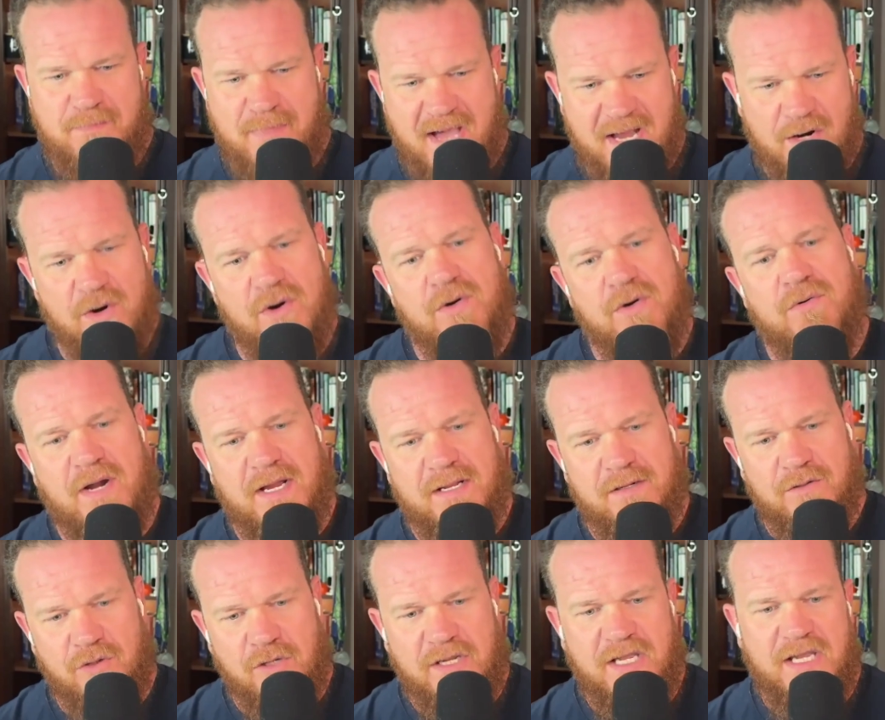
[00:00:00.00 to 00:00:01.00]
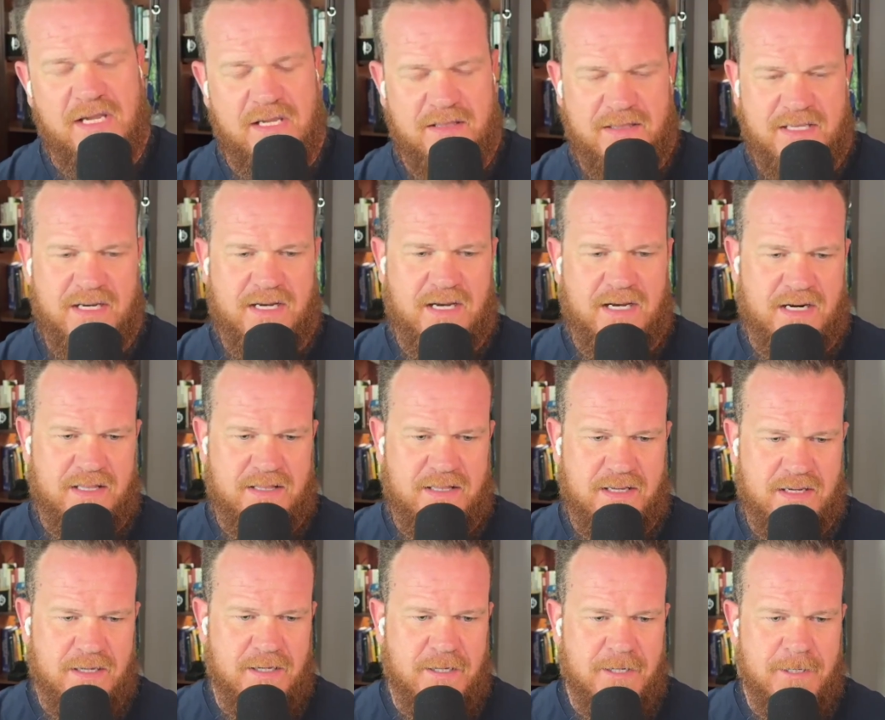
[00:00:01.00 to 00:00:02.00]
better, right? Looking at that kind of
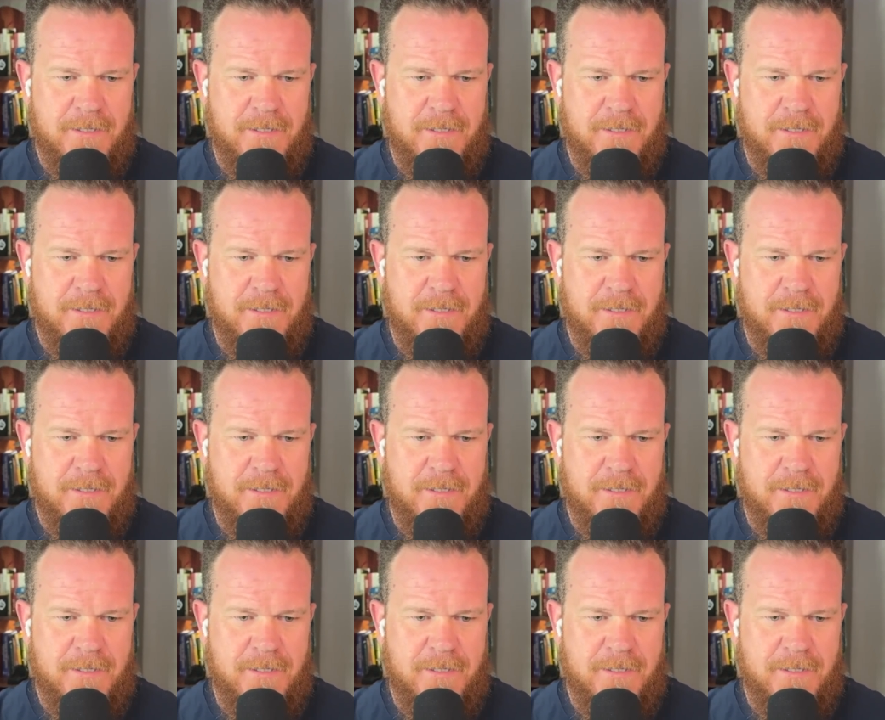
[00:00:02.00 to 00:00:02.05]
thing.